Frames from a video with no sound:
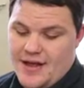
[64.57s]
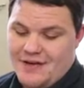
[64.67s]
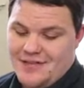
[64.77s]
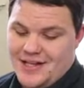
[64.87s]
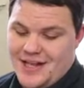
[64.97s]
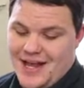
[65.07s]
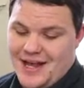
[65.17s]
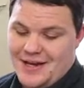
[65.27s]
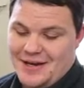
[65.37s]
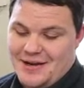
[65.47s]
of the
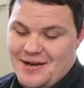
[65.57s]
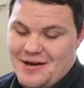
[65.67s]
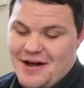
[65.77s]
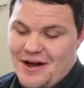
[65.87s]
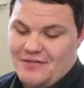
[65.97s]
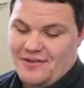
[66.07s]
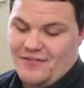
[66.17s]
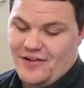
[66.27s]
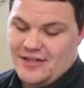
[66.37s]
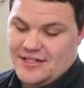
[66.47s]
land of the
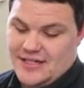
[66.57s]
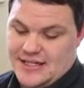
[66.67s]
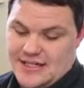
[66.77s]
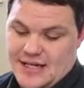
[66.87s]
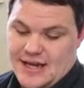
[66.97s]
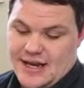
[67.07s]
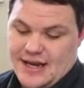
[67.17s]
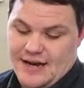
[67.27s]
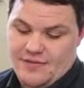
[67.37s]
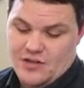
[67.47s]
Philistines,
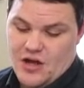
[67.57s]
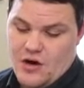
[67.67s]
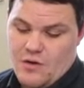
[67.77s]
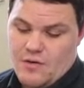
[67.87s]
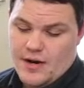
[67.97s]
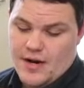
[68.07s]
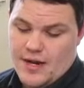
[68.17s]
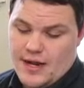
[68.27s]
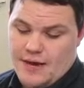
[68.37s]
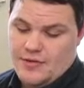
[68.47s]
even though
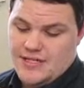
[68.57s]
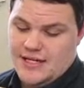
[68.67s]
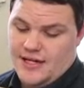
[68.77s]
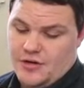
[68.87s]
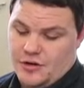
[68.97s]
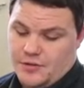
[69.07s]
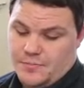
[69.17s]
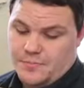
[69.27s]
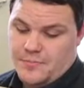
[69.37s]
it was nearer.